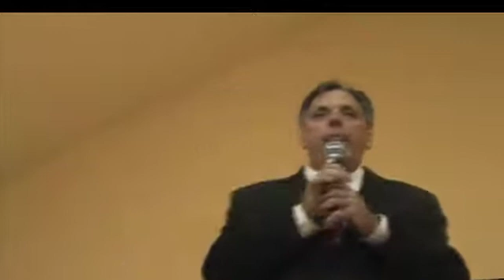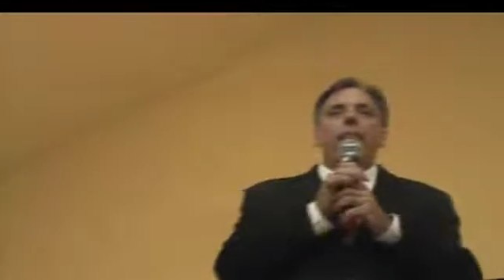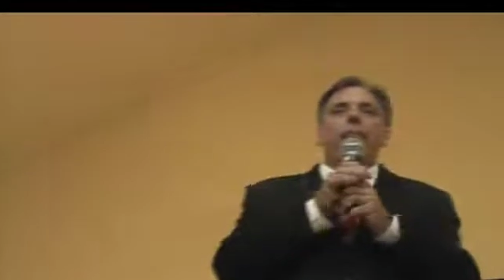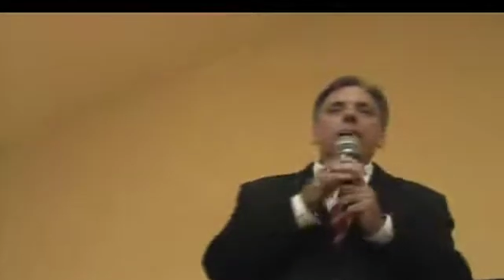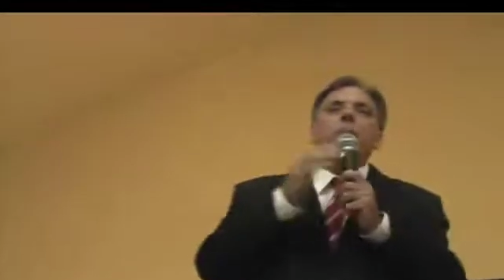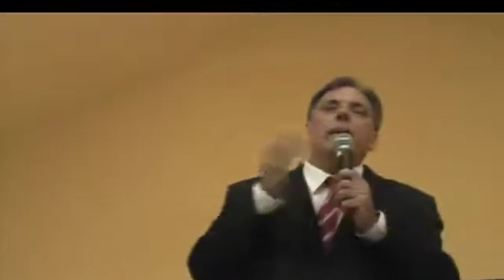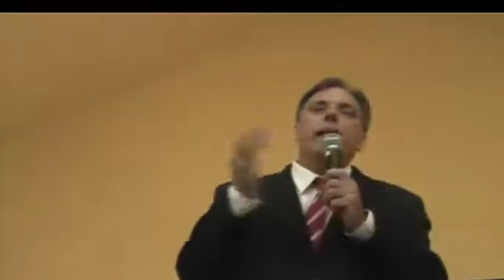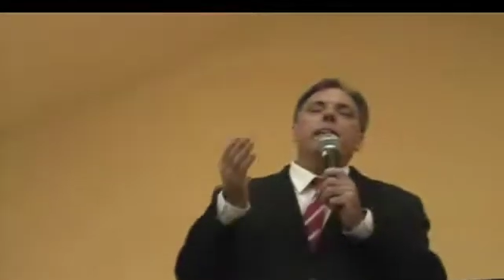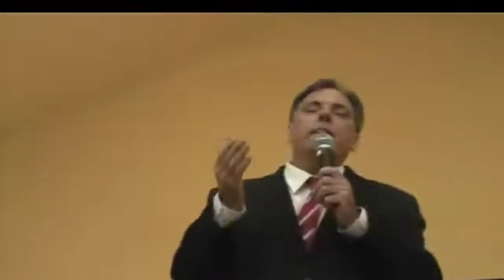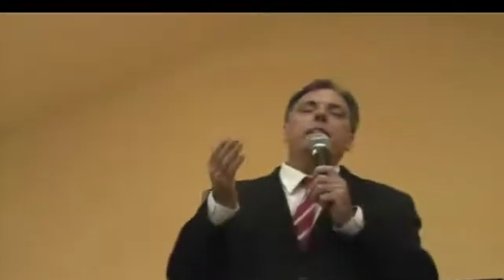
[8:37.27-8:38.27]
That's
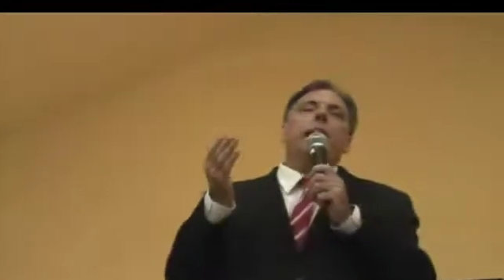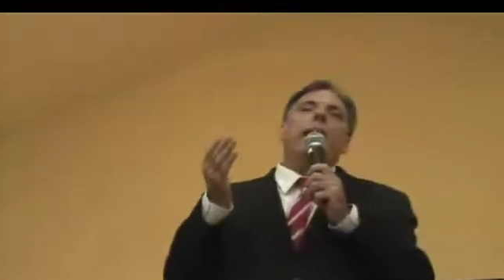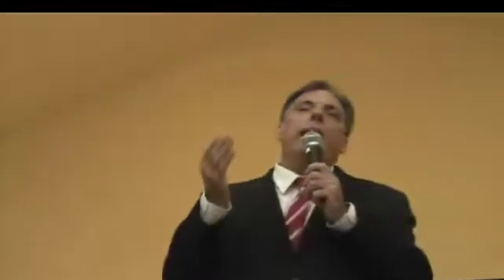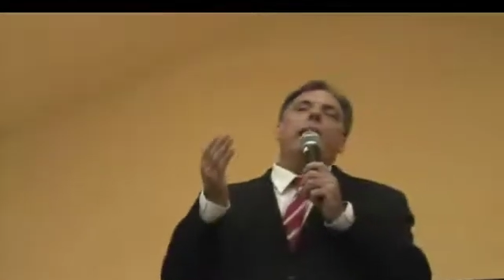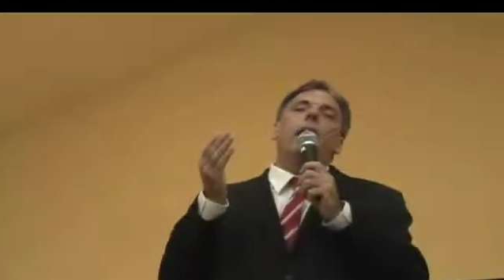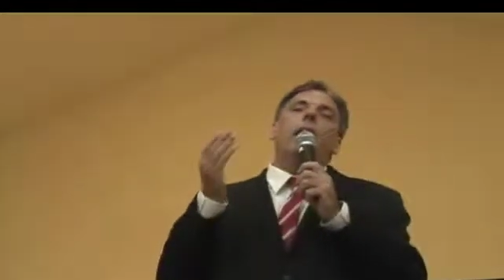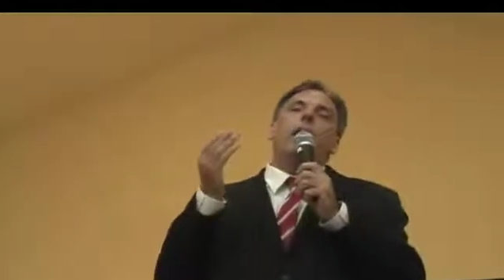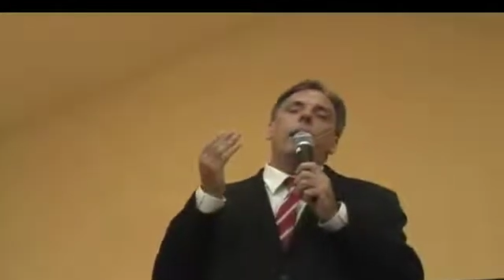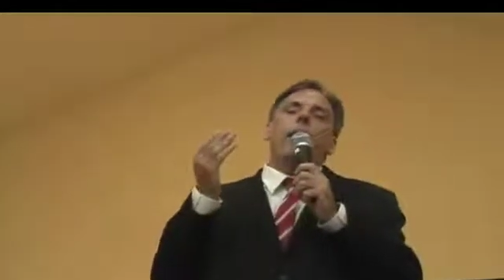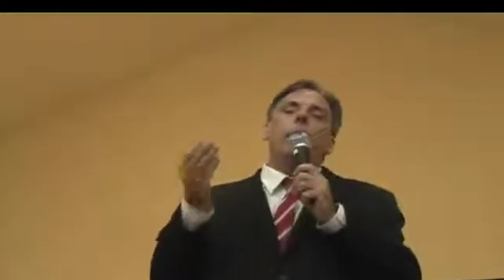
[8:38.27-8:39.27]
something else that,
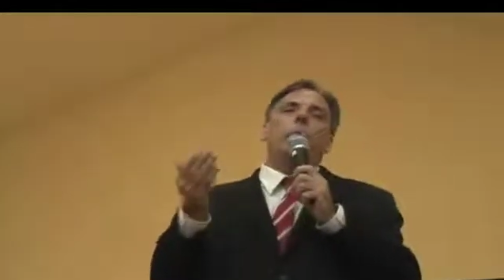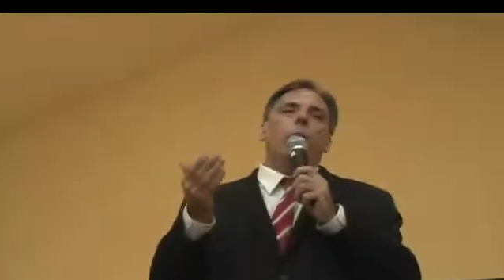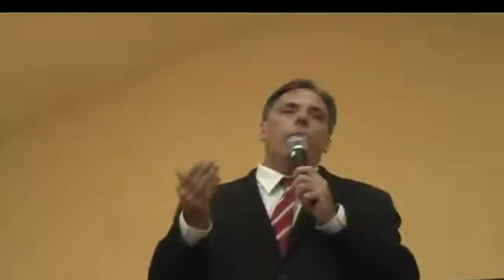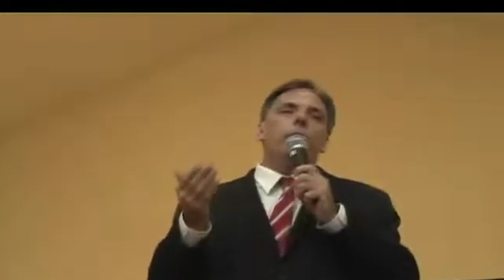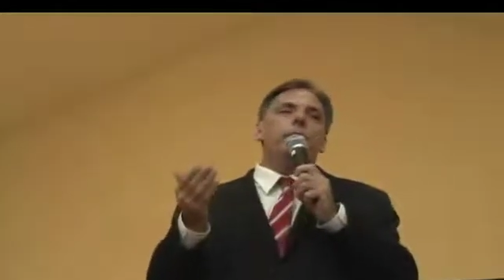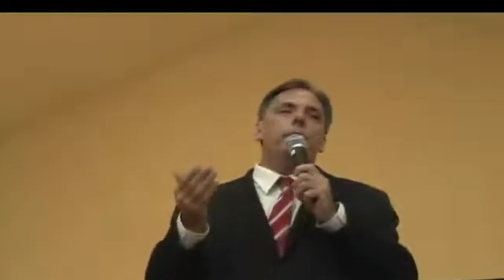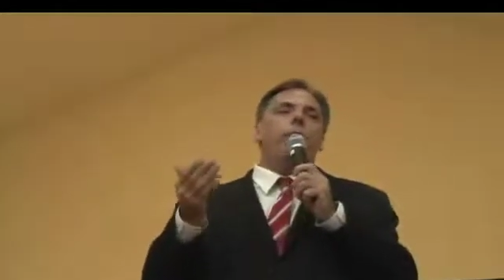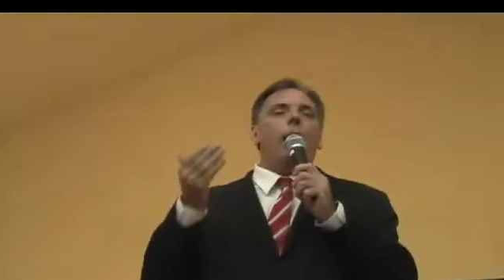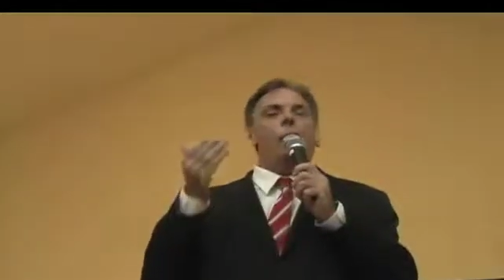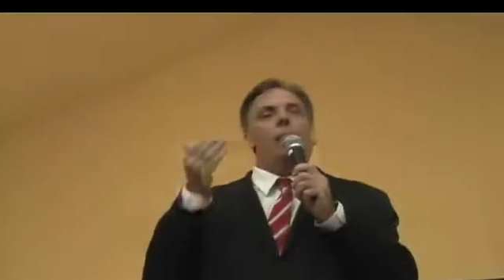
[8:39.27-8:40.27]
when I'm in
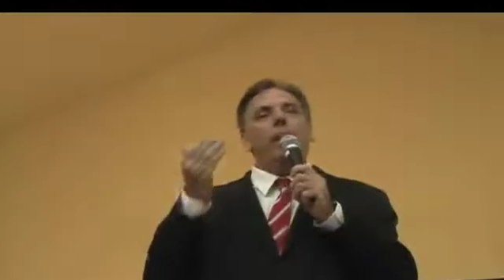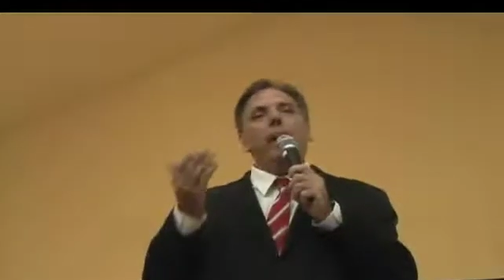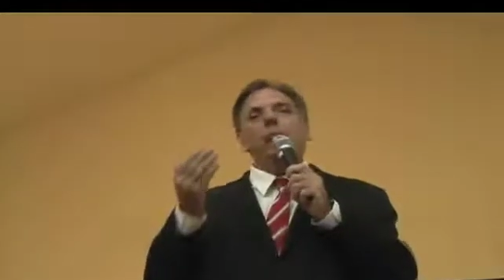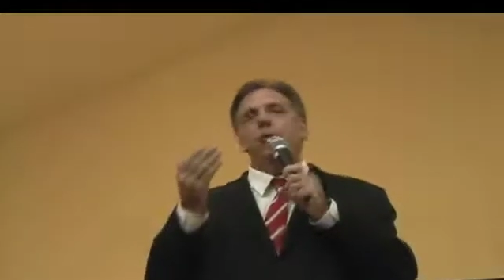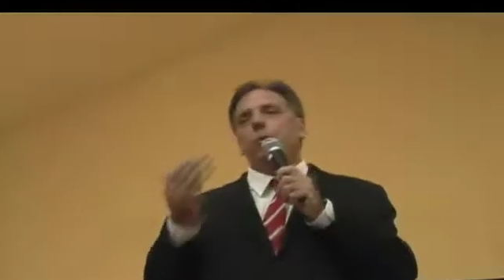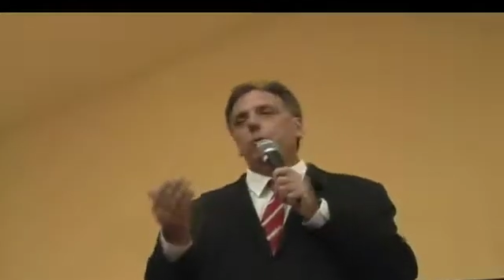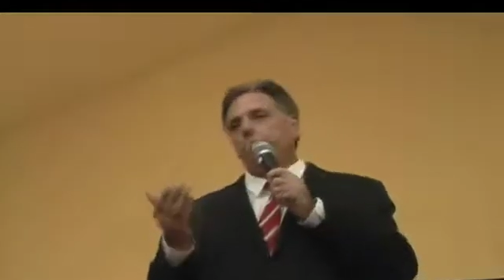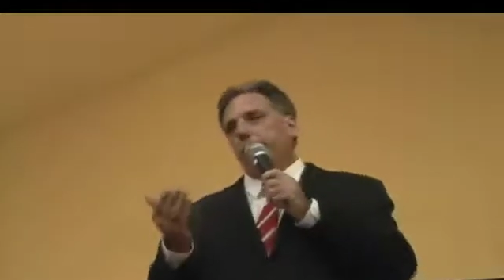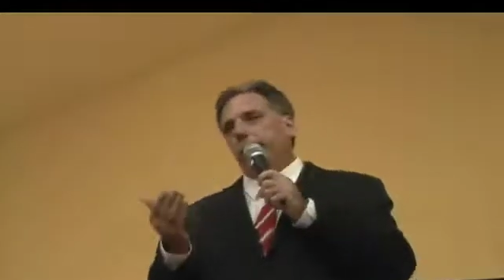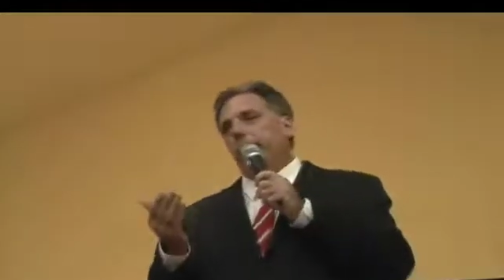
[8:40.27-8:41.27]
Washington, I will make
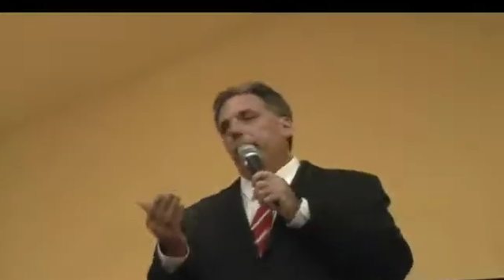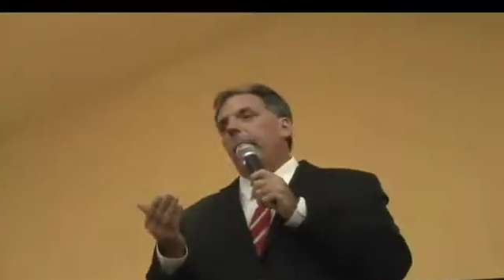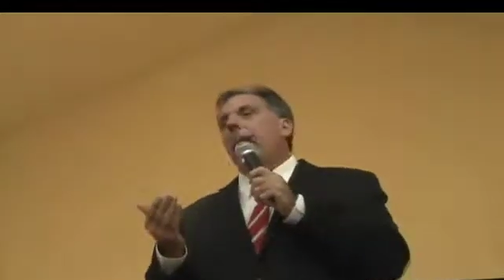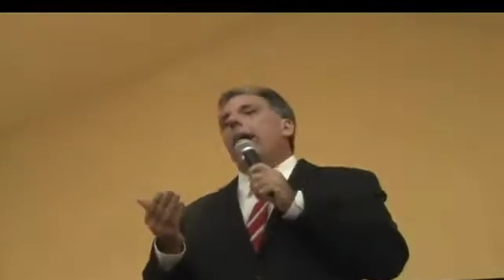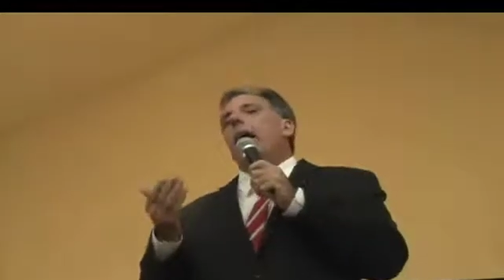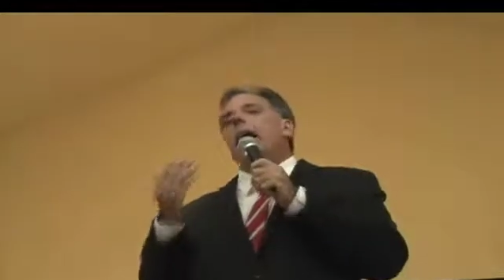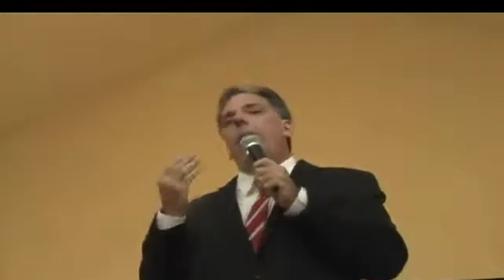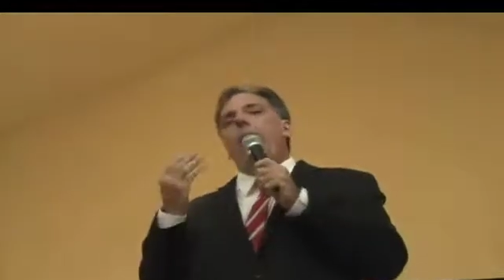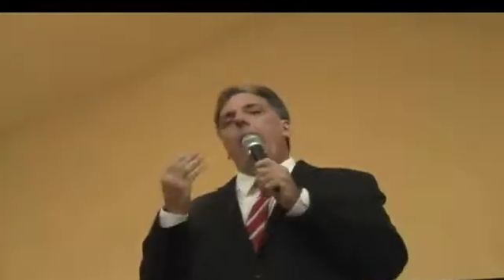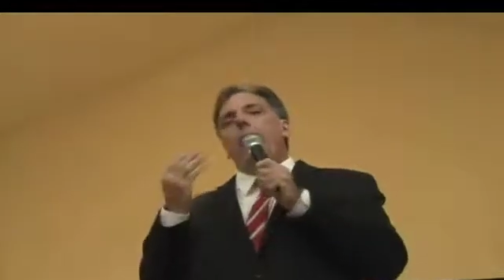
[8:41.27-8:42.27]
sure
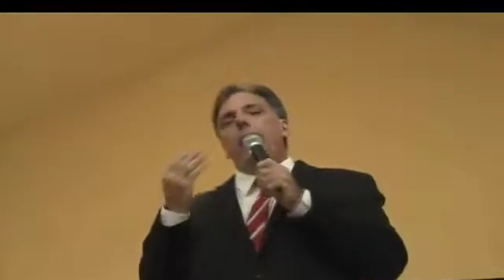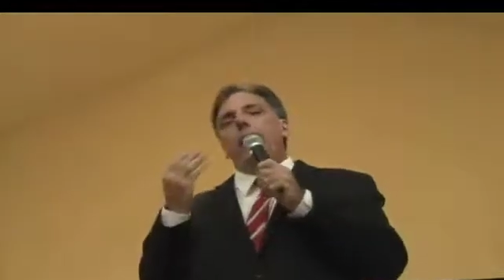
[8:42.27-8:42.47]
that